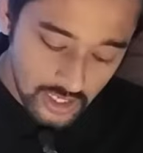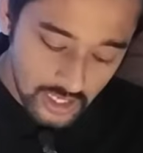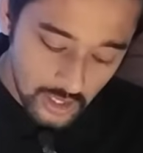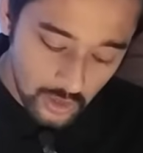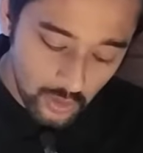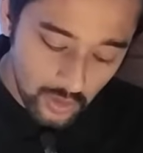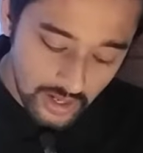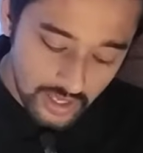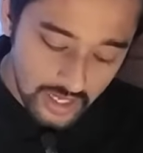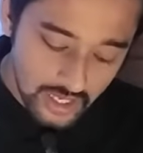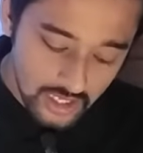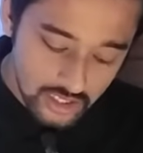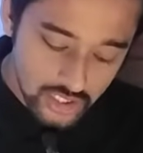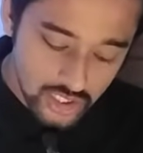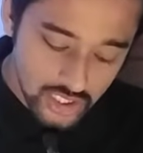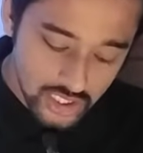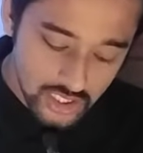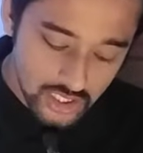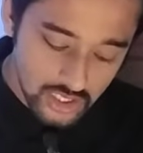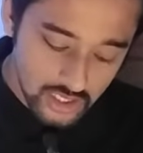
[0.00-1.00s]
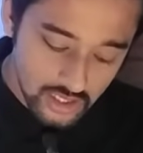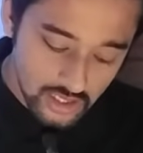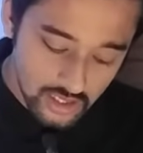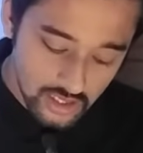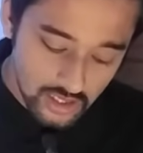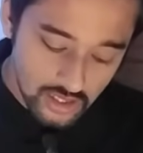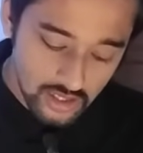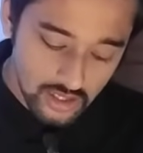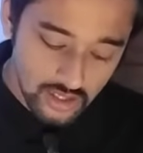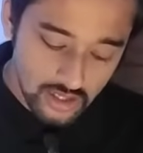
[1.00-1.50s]
QNH,
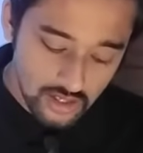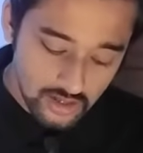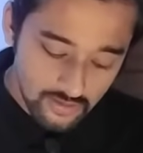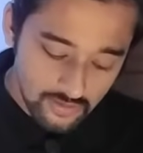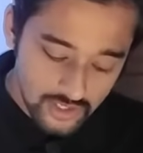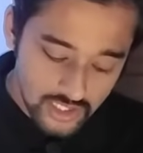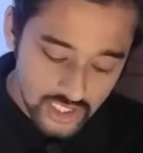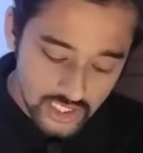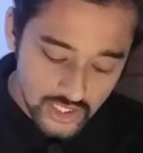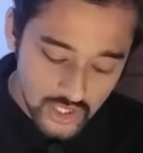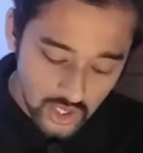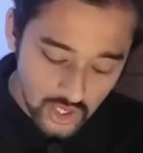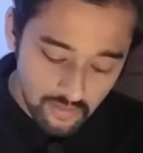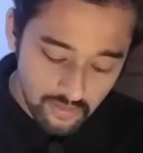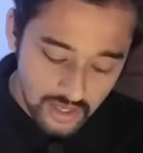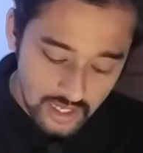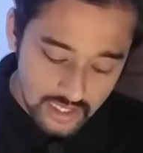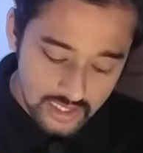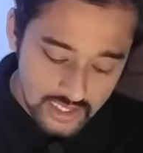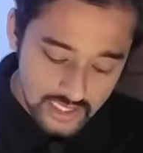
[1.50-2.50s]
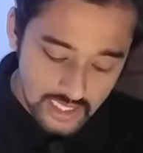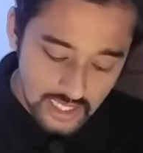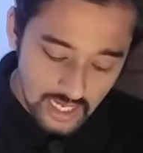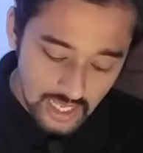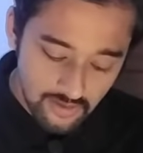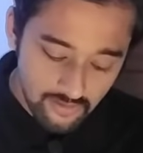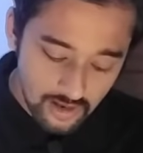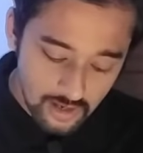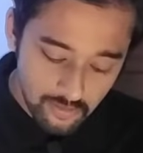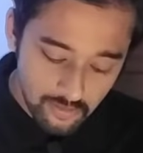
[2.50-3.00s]
which is your mean sea
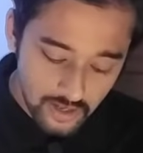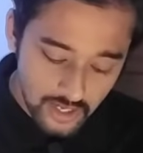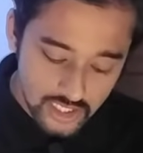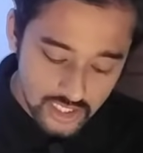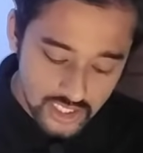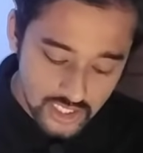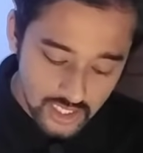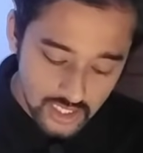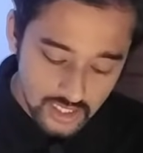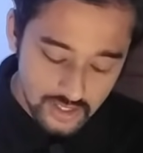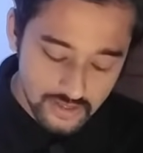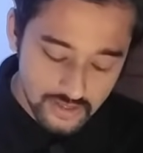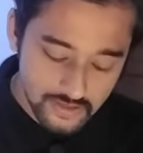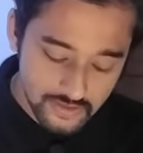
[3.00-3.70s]
level pressure.